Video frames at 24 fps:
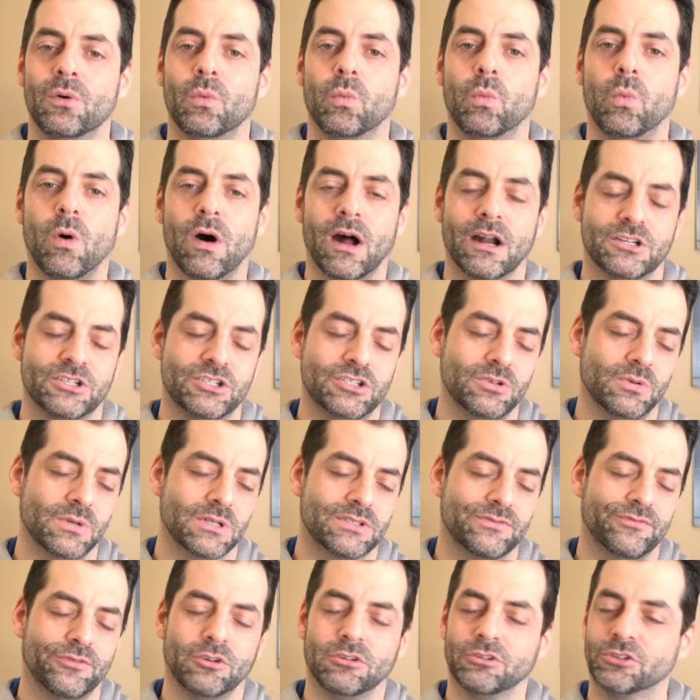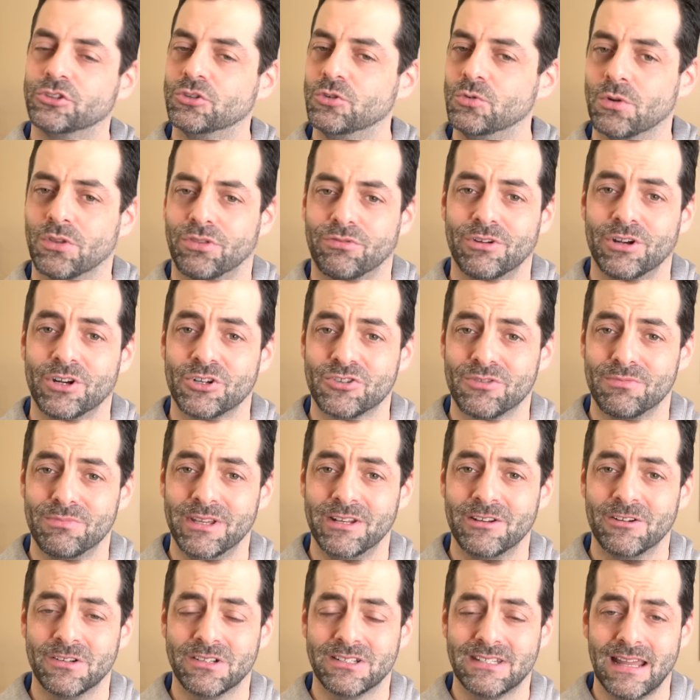watch to its full two or 300
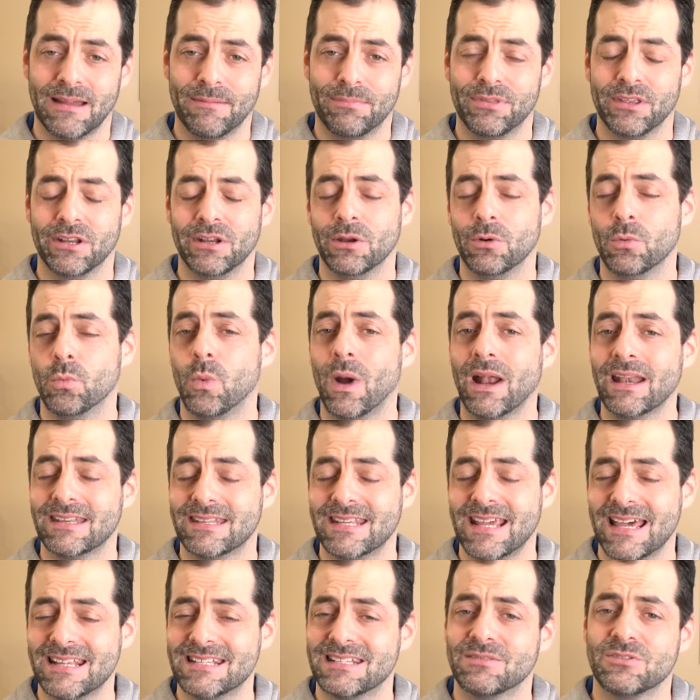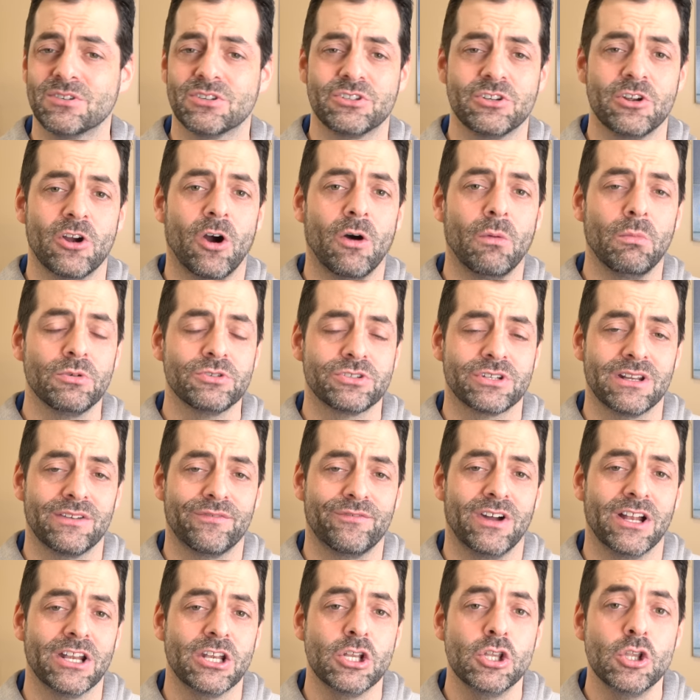meter depth in a wet test because you're almost going to
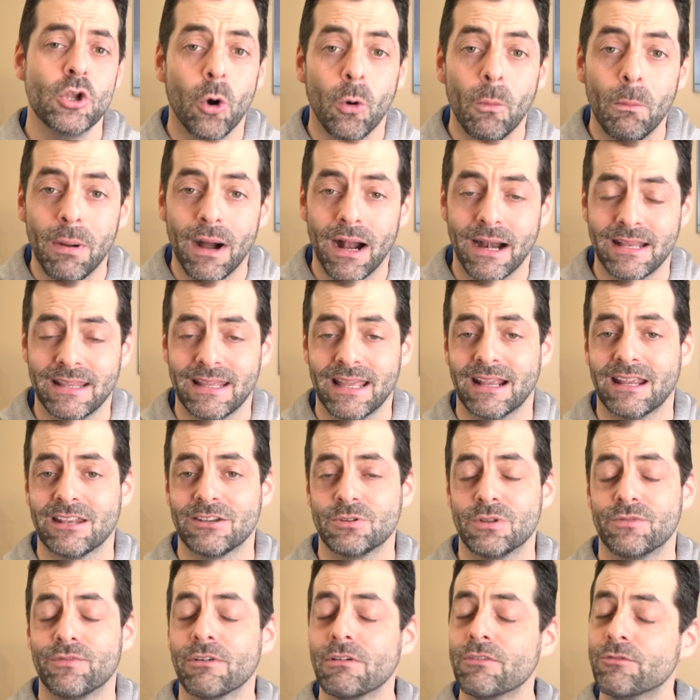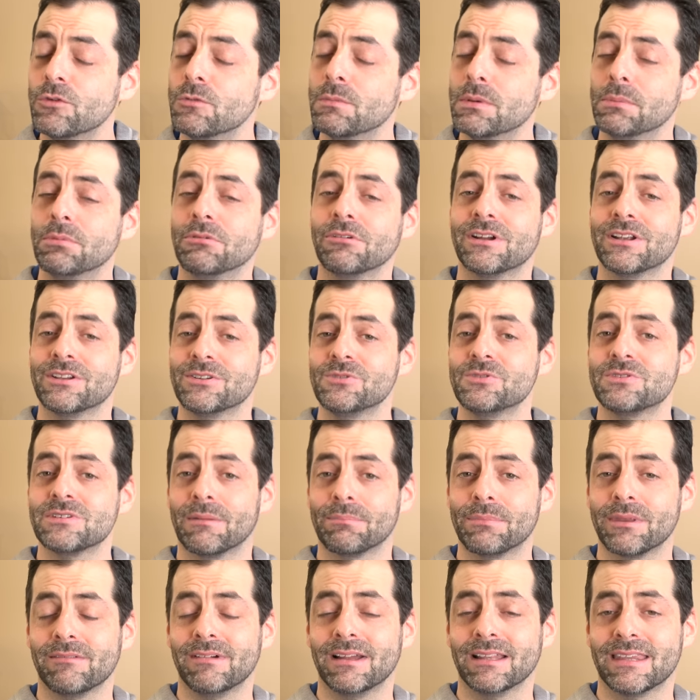find nobody that can do it. Very few people can do
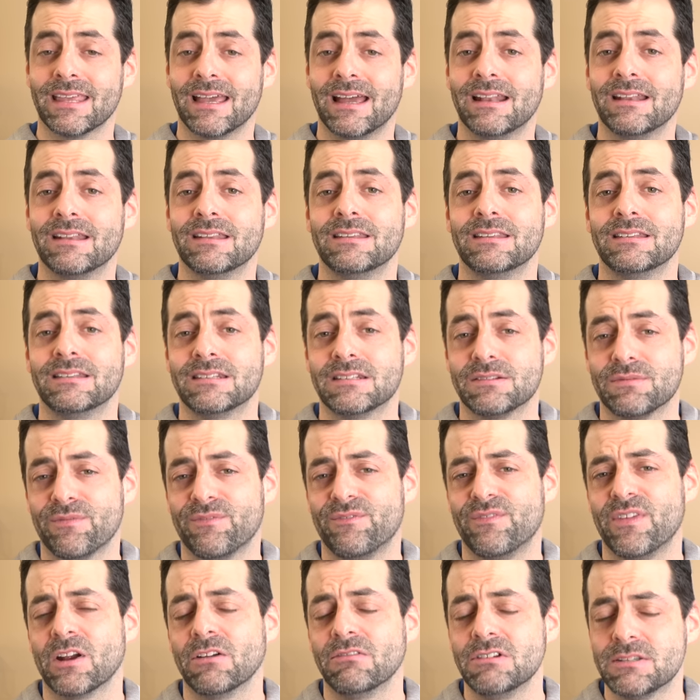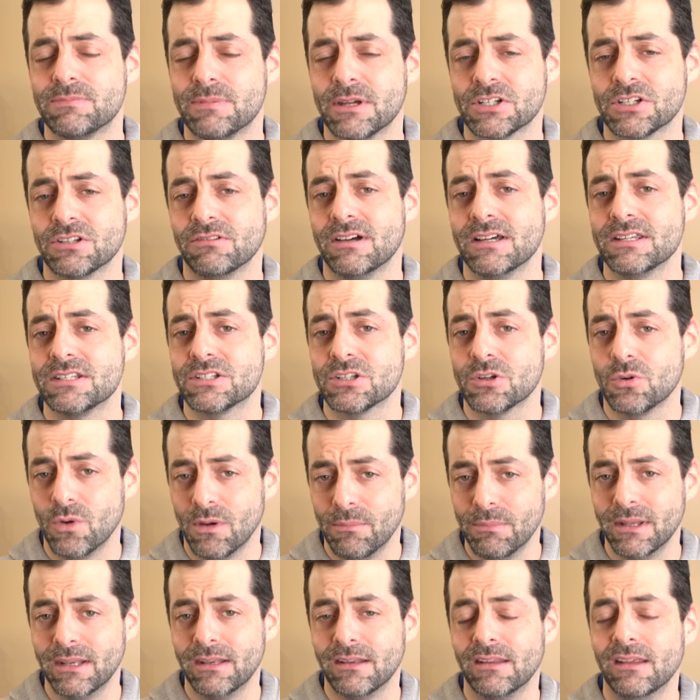something like that. It's fairly specialized
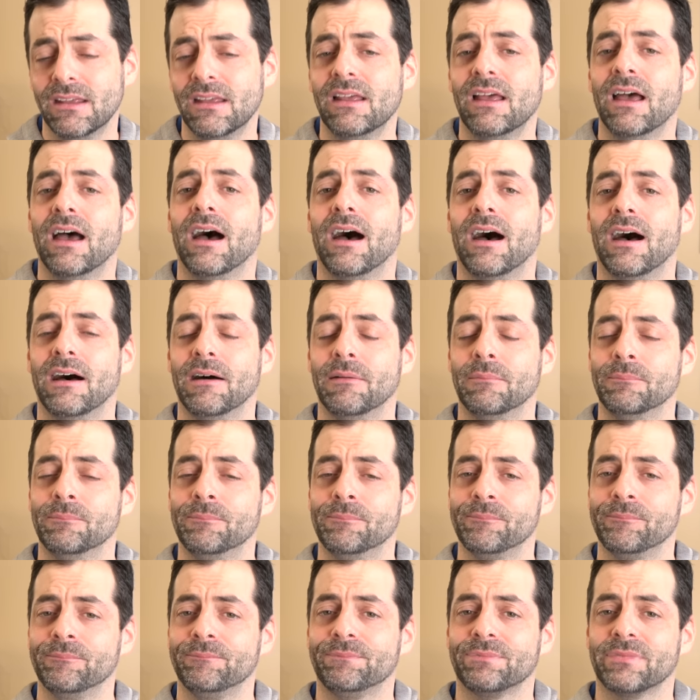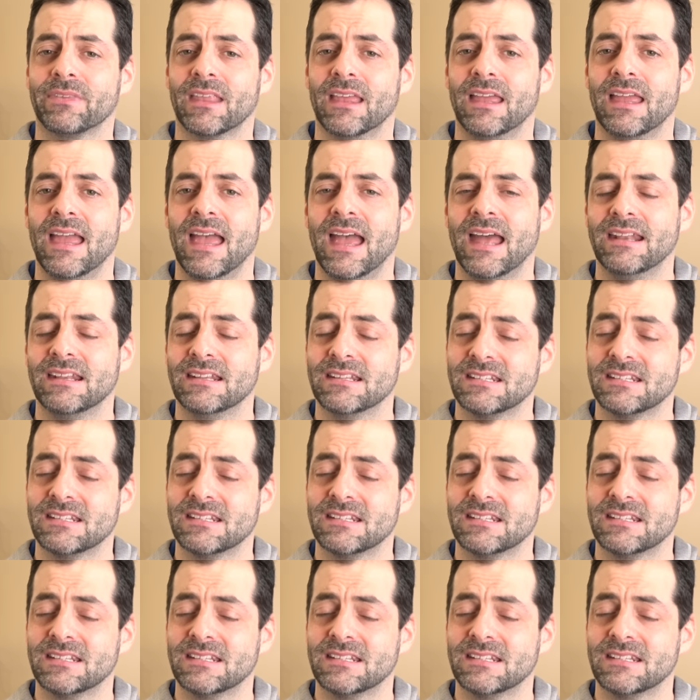equipment. Um, and